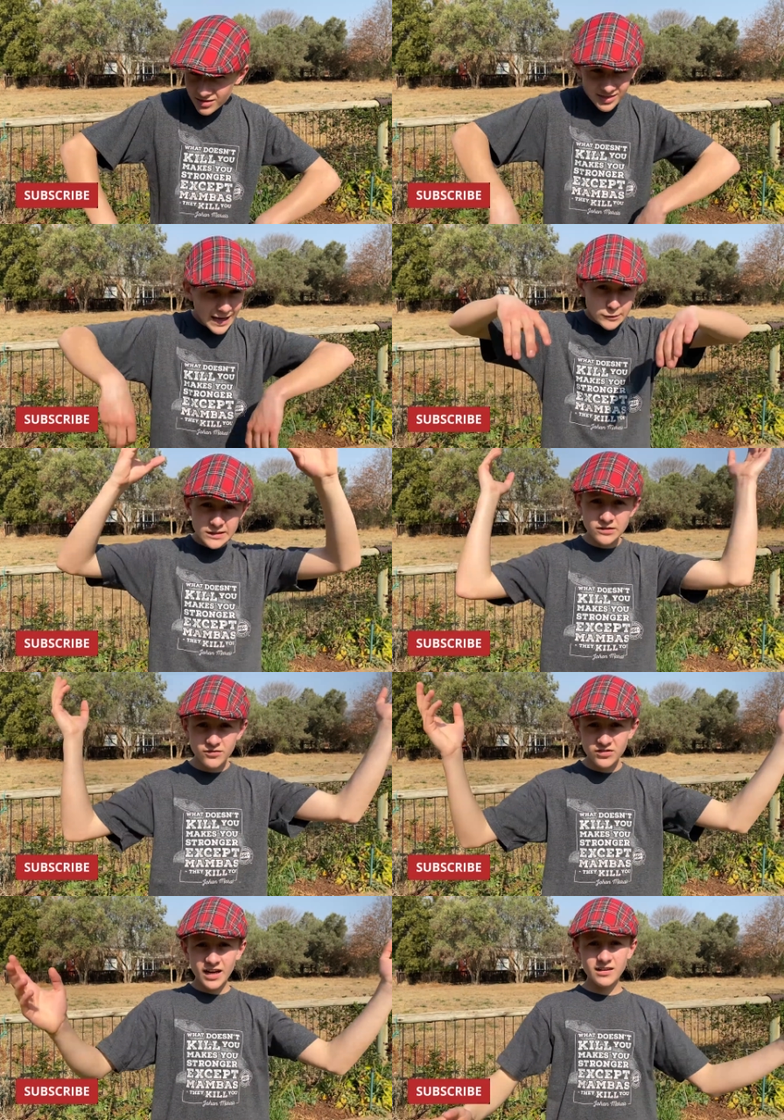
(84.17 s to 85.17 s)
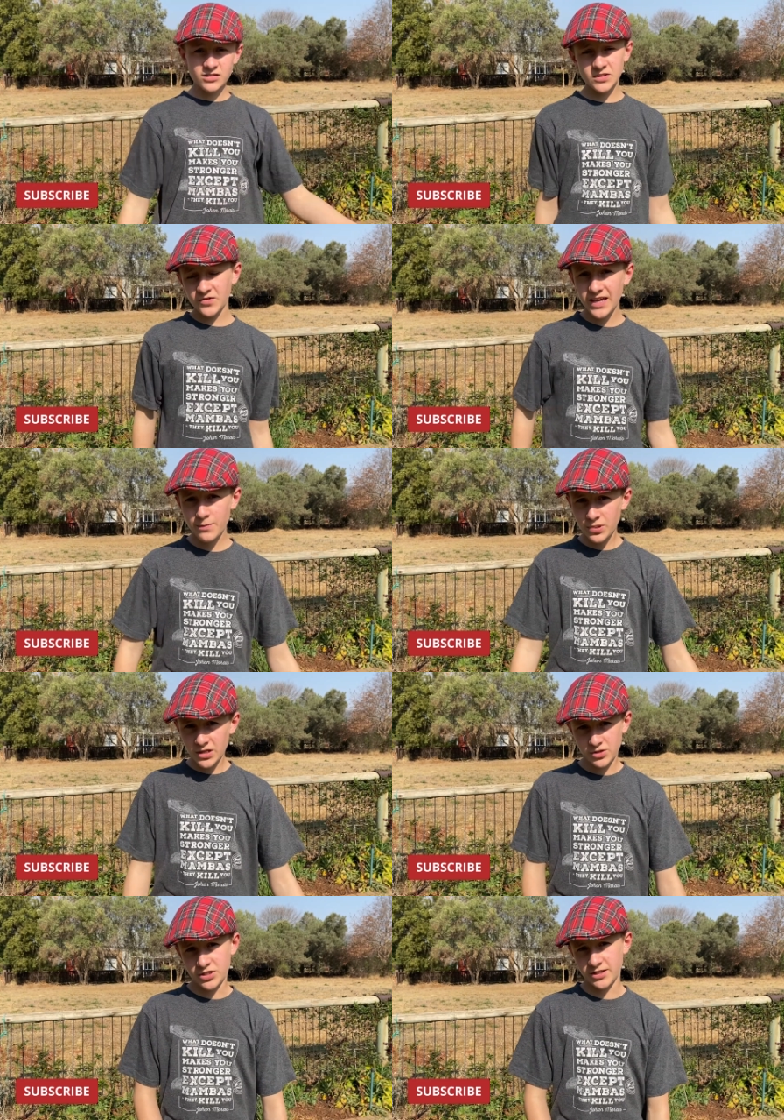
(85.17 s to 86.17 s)
thousands of tons of air
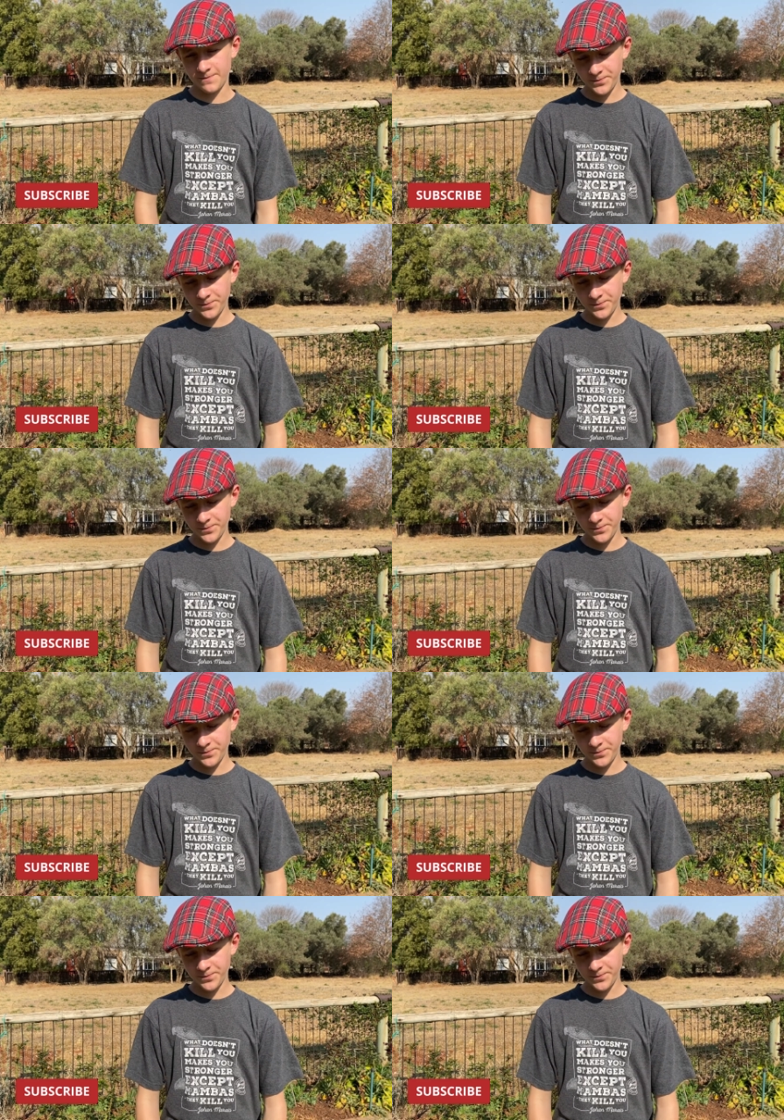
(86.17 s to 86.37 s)
pollution.